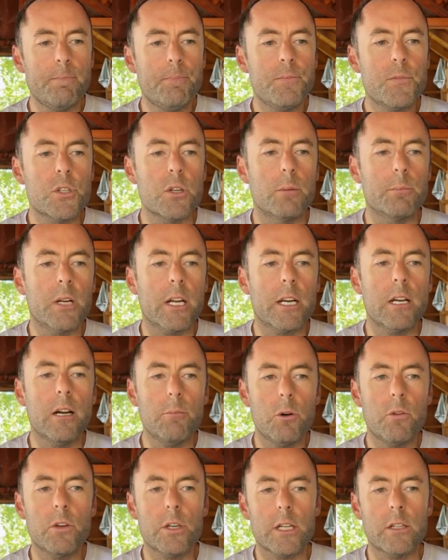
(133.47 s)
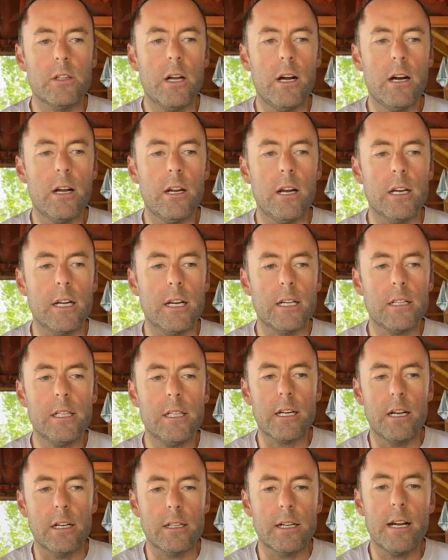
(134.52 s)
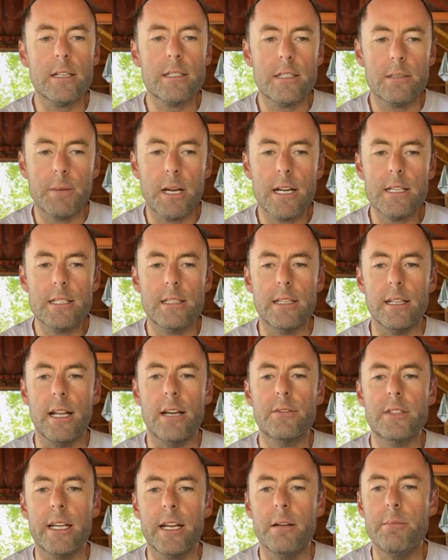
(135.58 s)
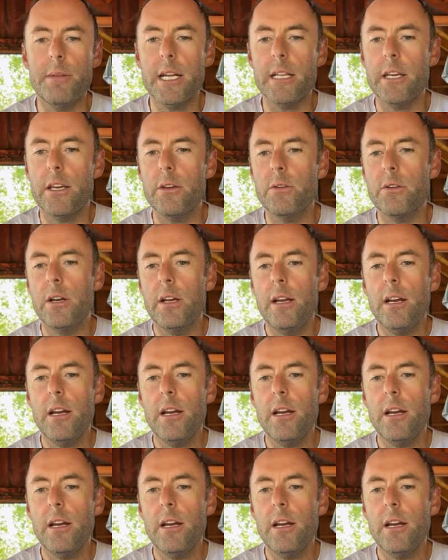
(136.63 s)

So I'm going to come over to Claude. I'm going to on Customize in the left-hand menu.